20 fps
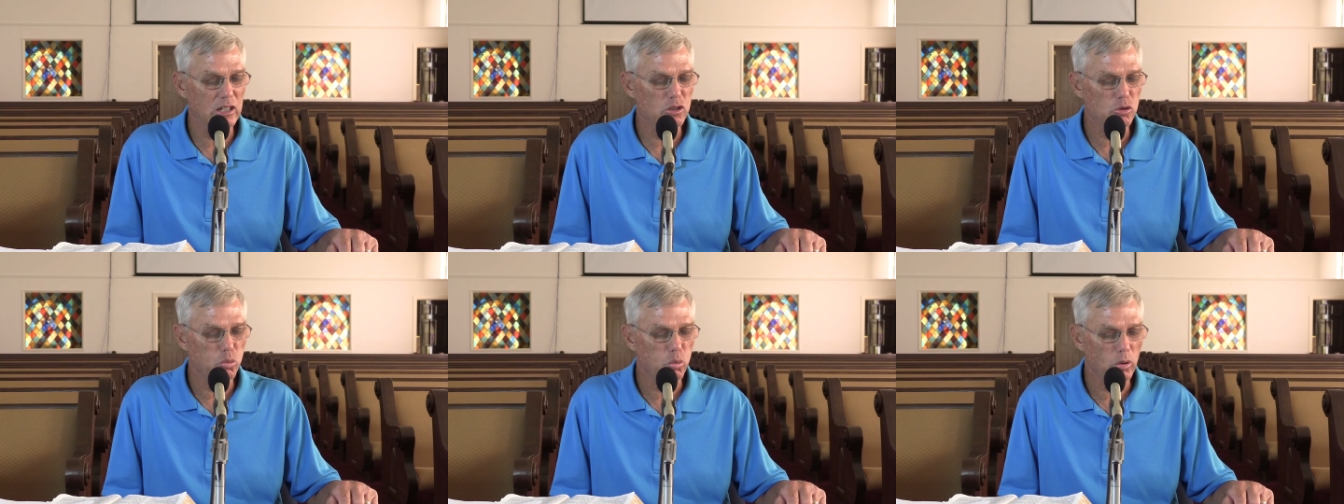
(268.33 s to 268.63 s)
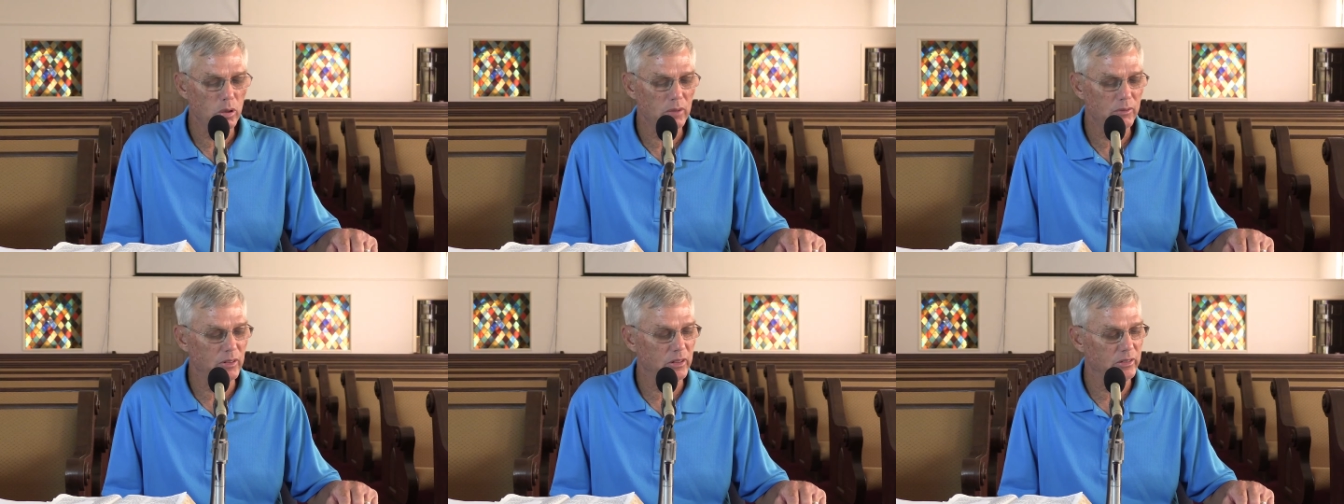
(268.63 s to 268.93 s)

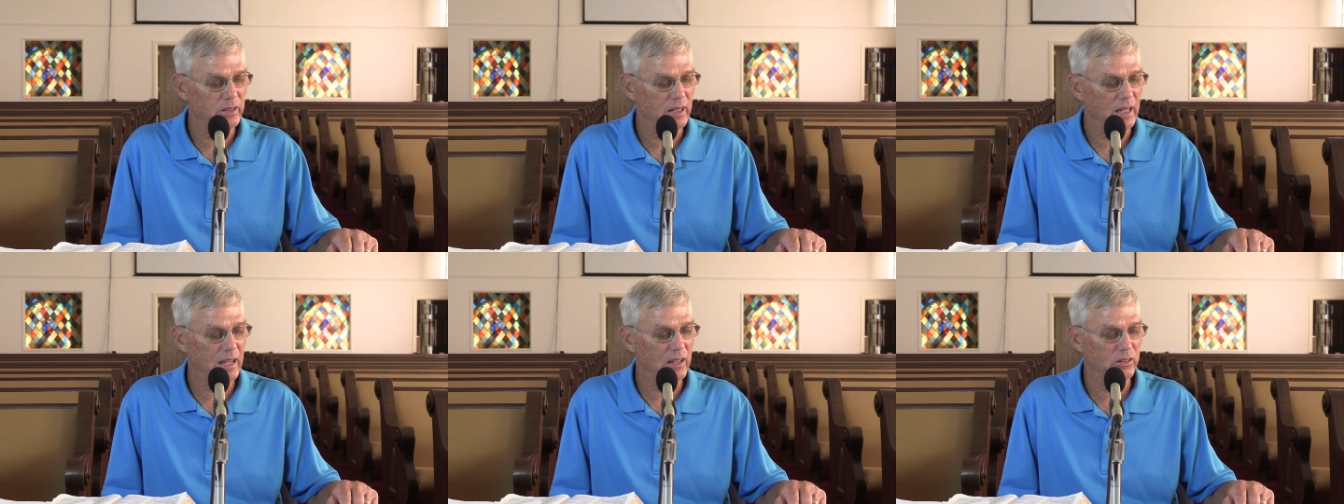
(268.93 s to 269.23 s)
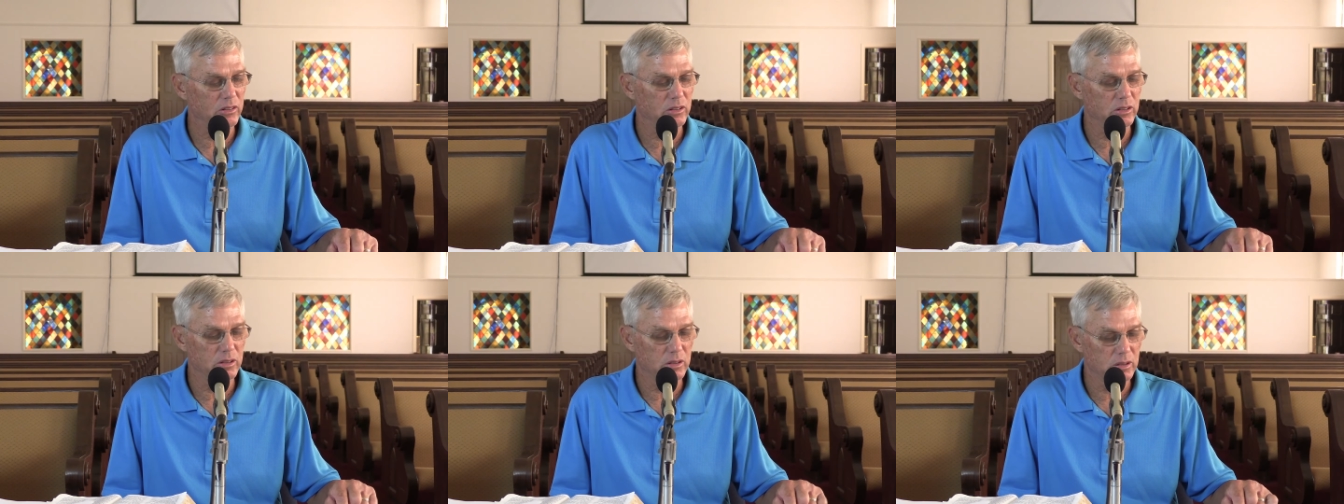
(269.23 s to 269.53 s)
Each one of us
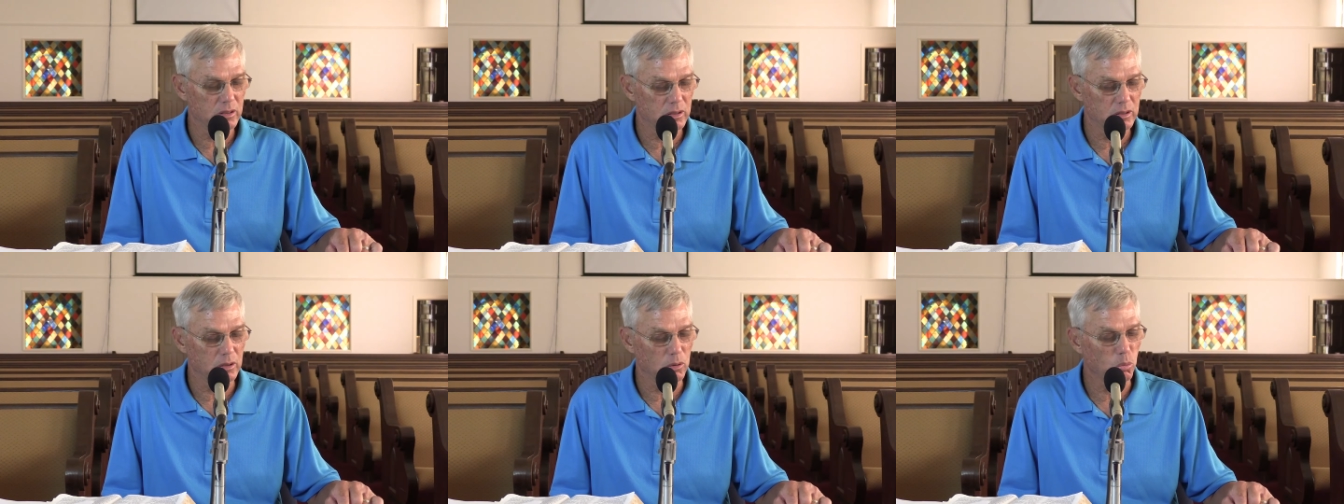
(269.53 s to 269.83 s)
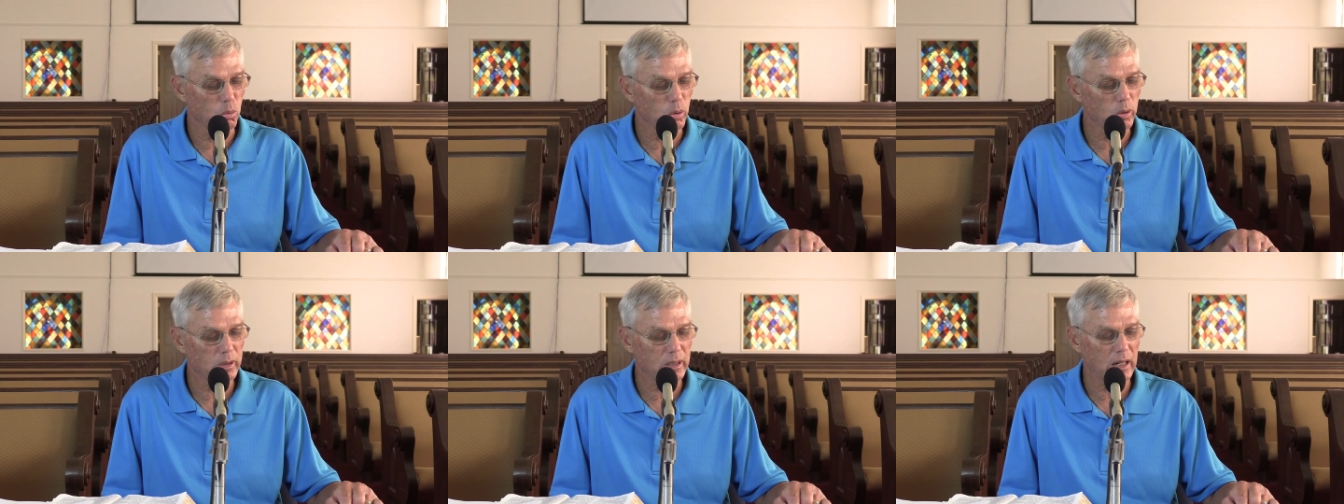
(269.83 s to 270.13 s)
has
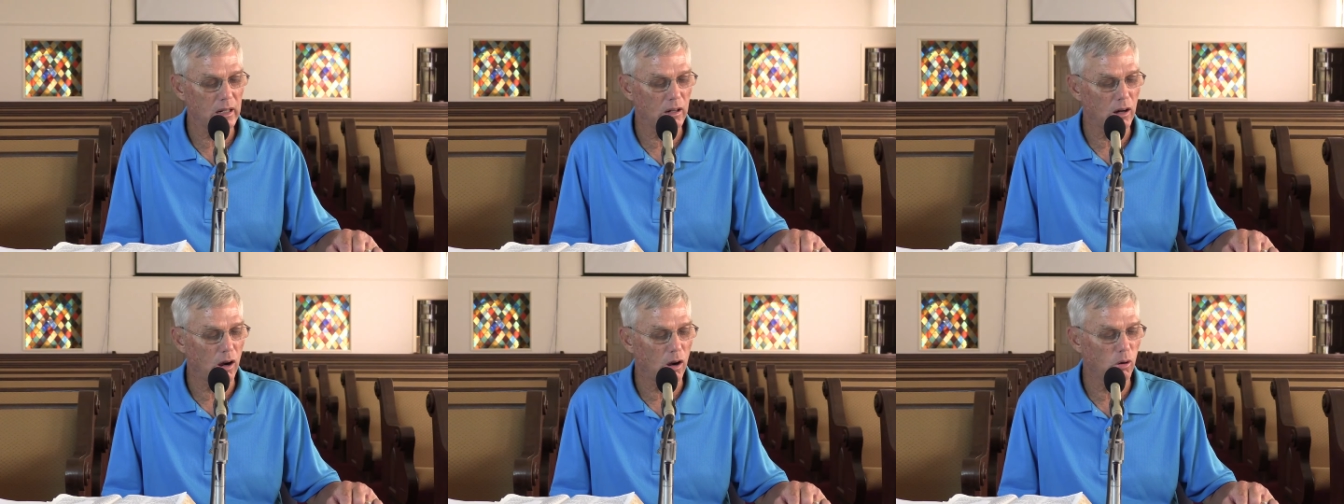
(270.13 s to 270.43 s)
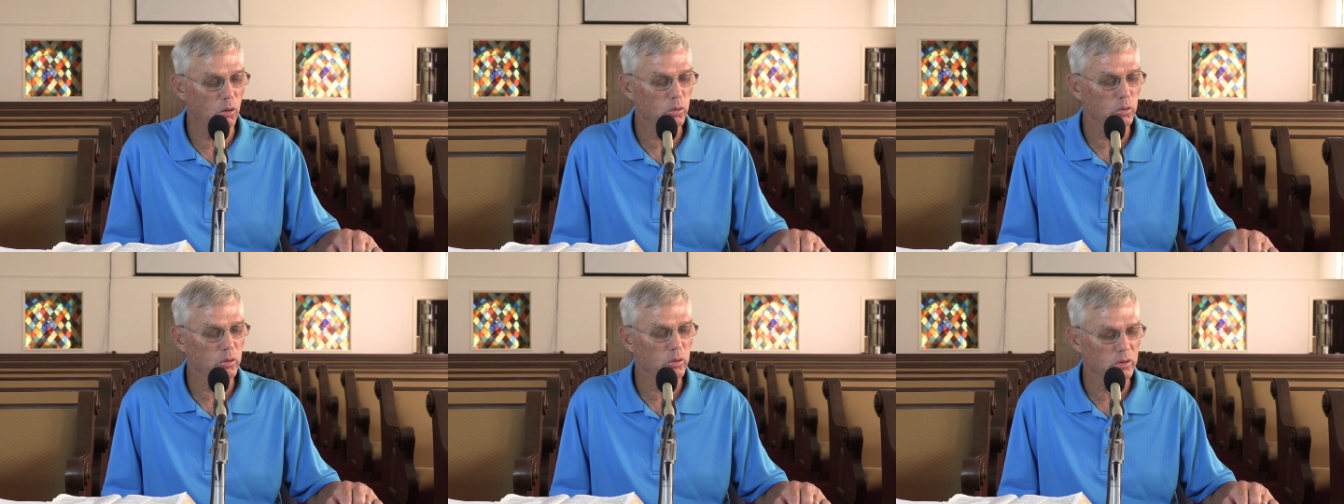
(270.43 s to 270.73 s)
to work our
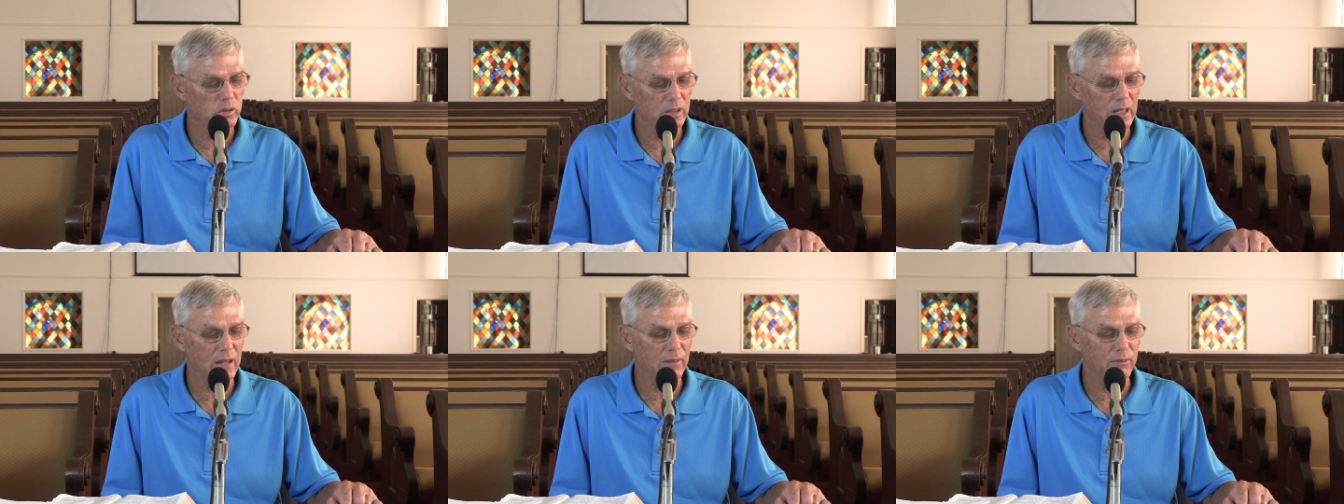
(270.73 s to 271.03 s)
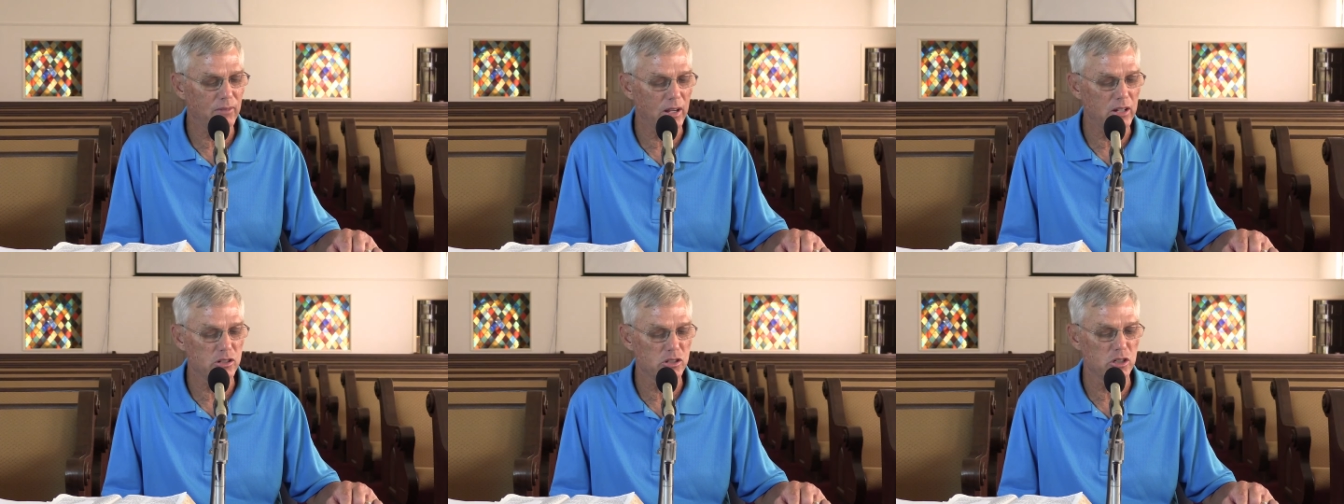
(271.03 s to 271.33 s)
own
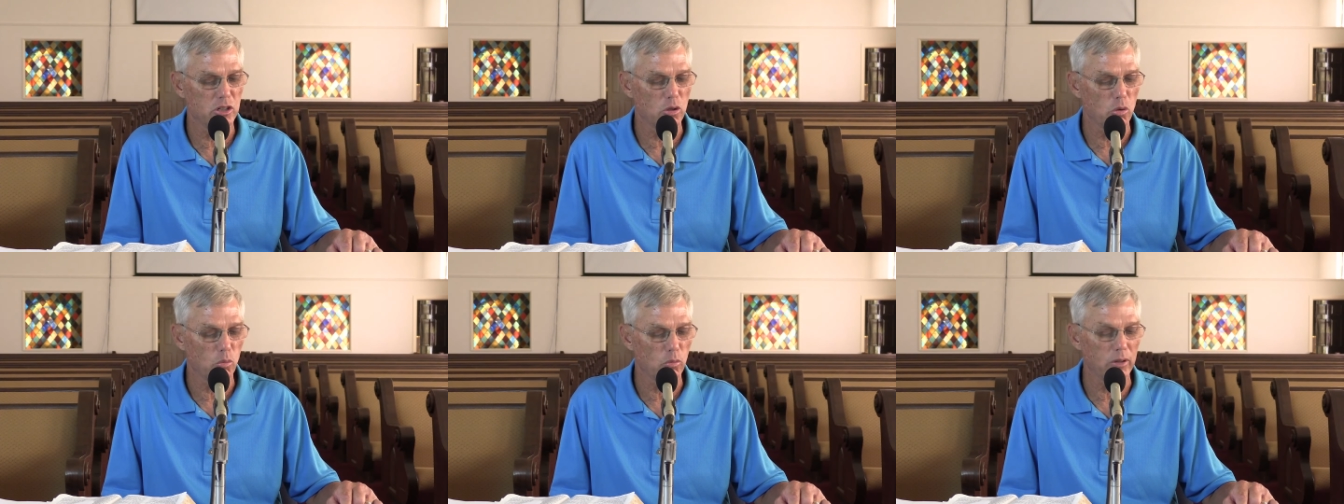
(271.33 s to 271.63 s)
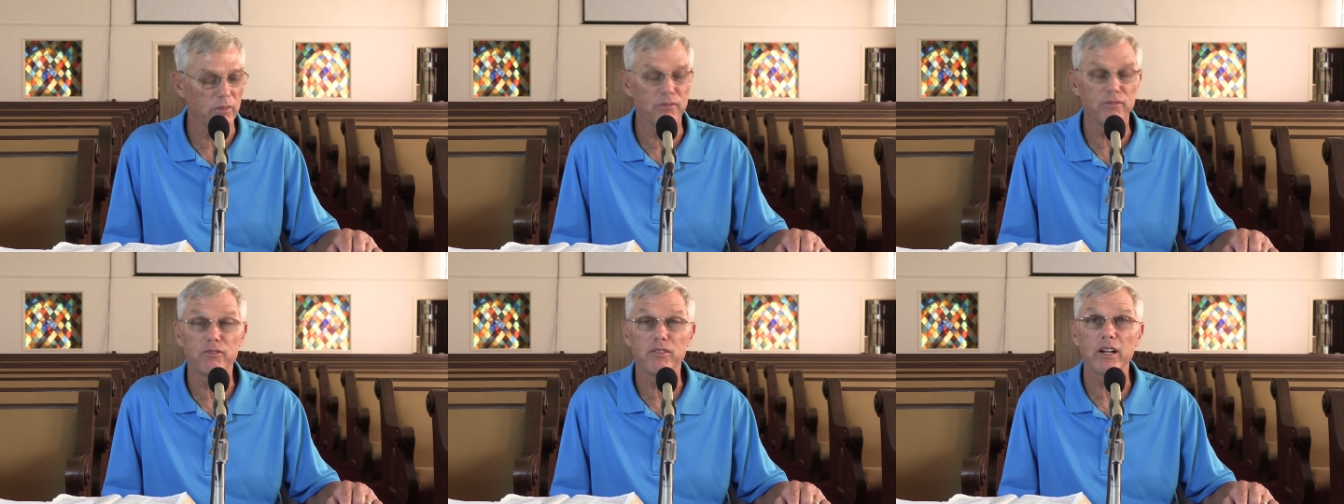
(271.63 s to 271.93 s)
salvation
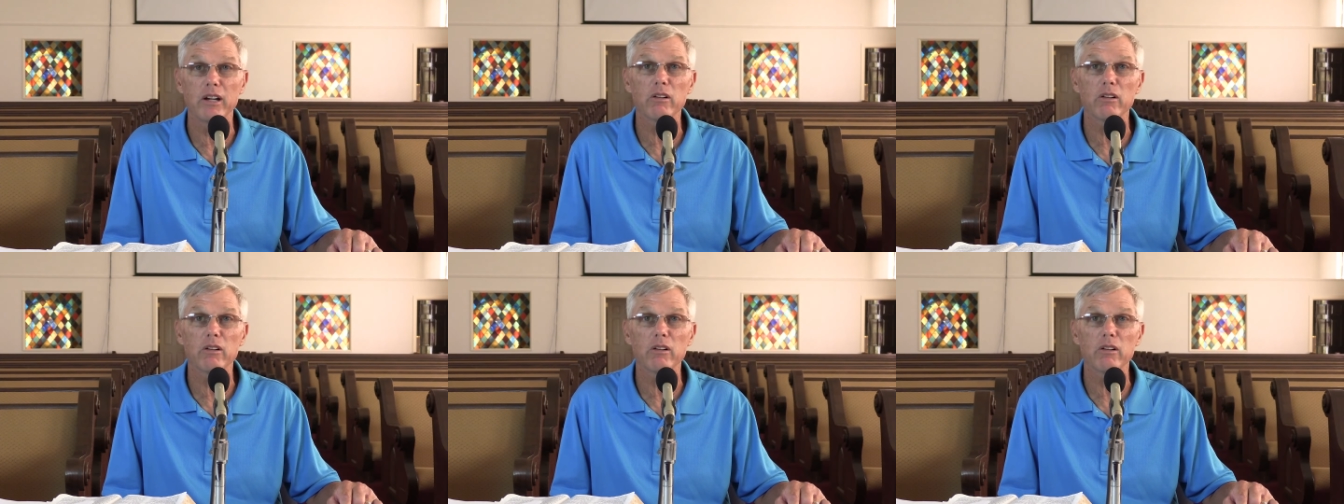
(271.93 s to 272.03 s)
with